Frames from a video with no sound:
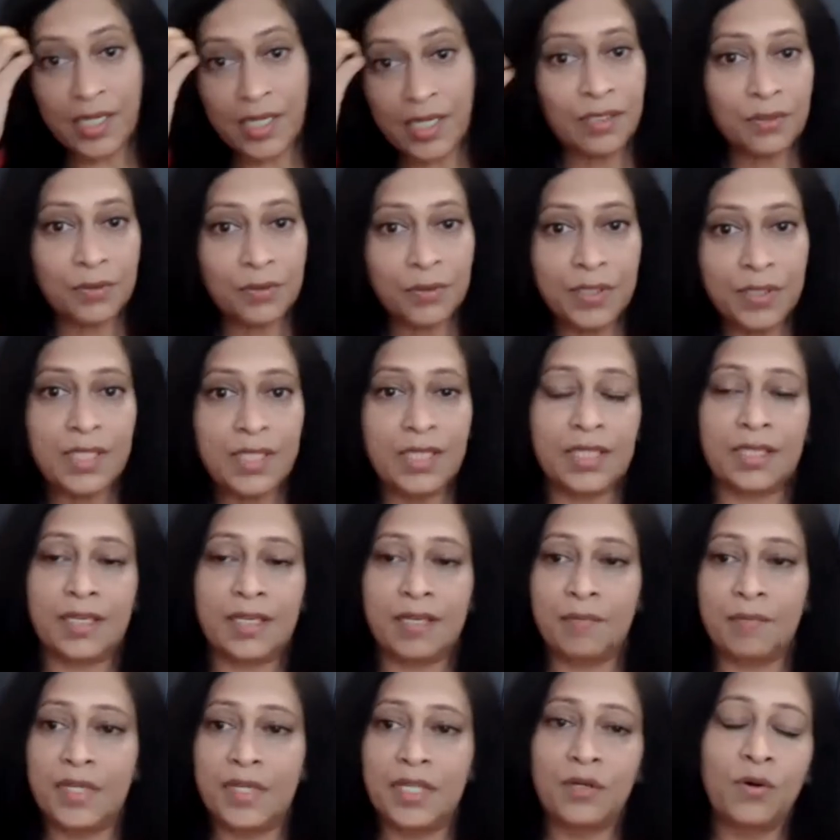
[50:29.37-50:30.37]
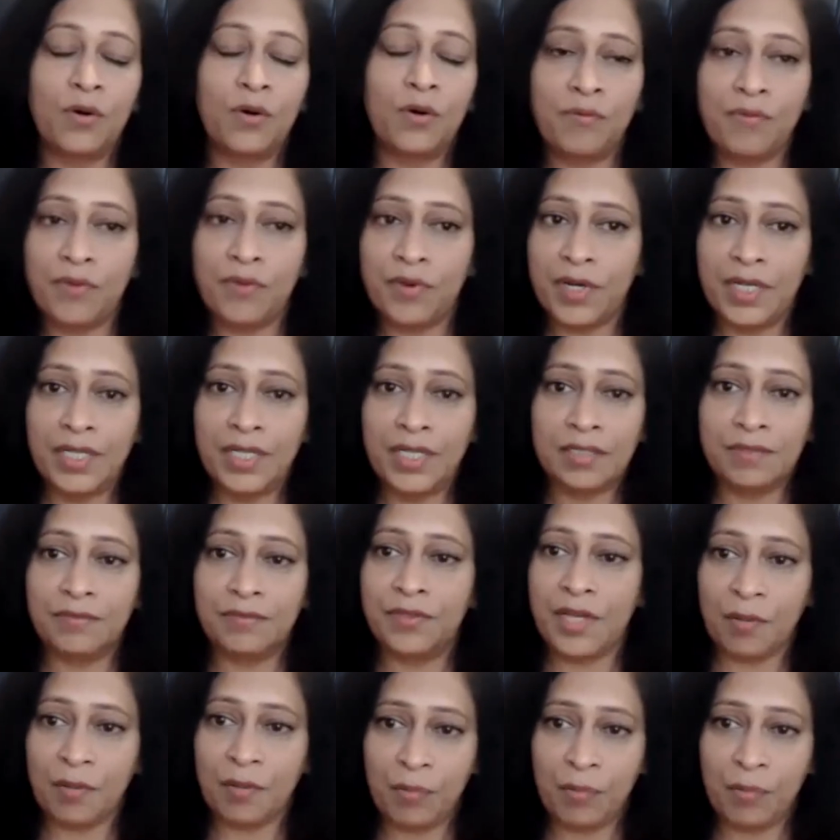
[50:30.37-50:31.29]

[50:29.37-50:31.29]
doing it. I mean, go for interview,